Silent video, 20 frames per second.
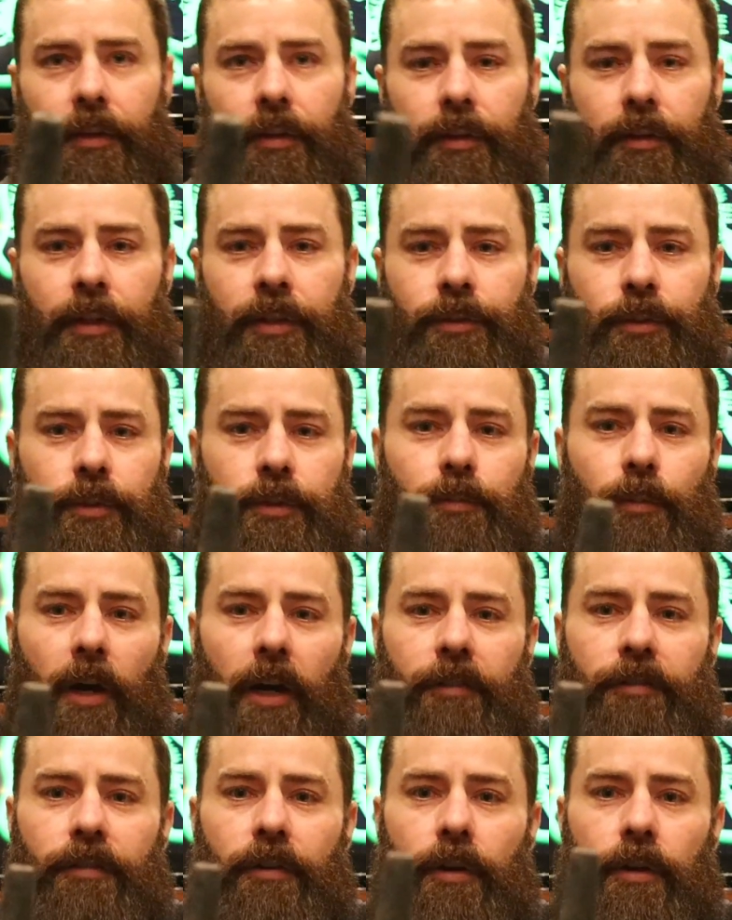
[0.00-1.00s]
this was
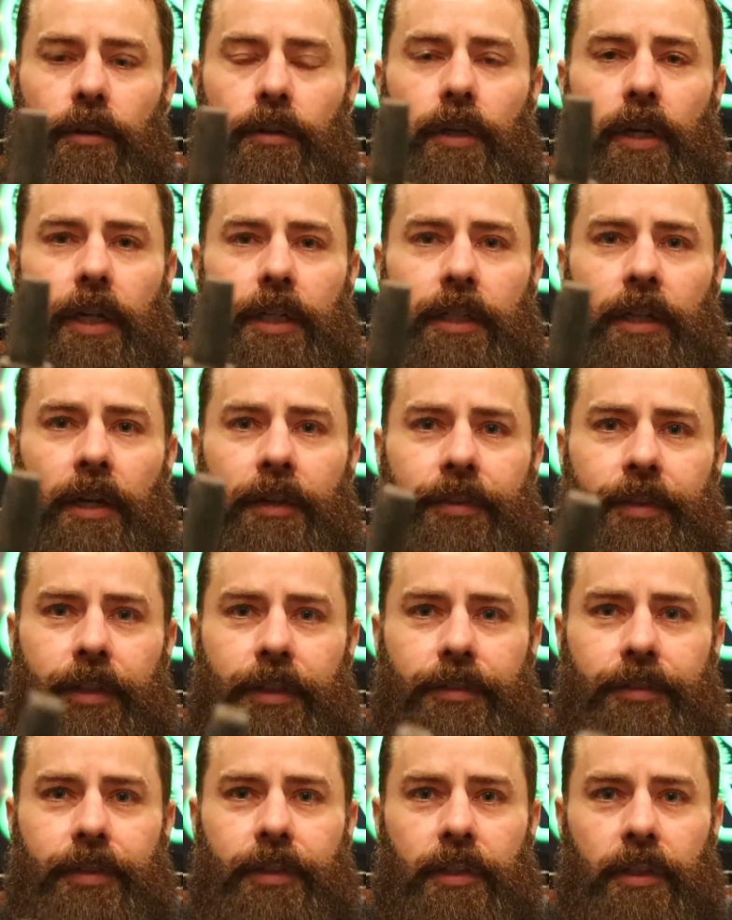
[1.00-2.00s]
my fault, I got
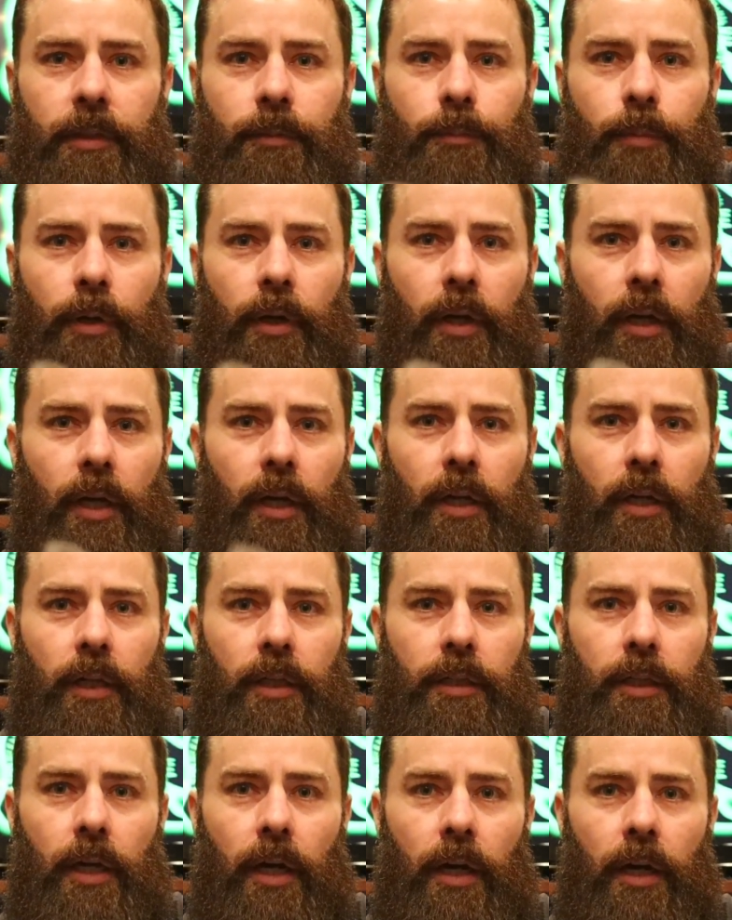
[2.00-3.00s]
the tip
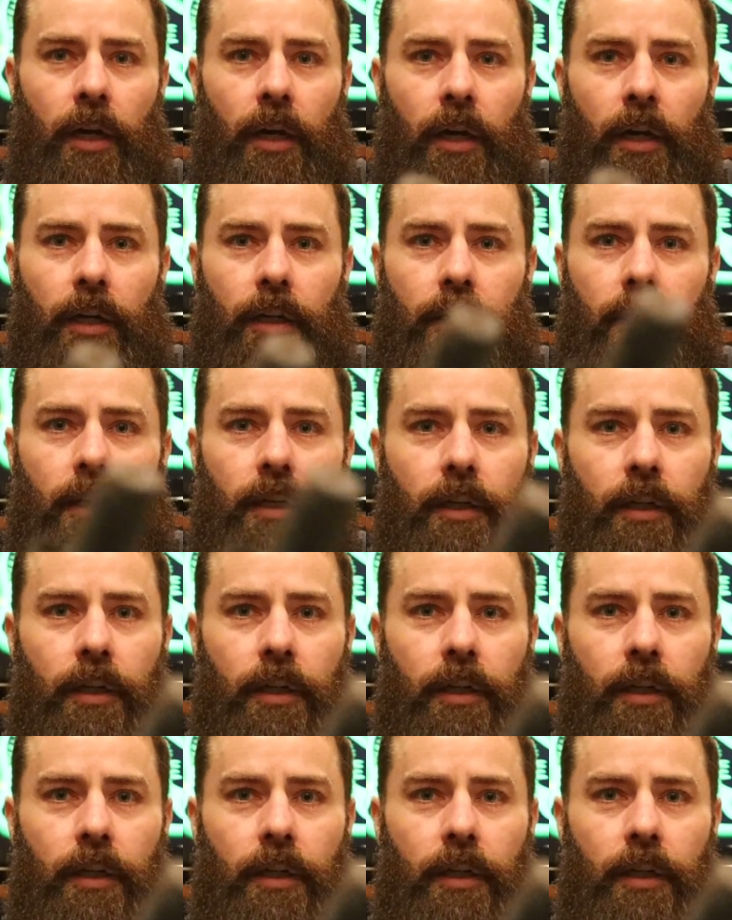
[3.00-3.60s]
caught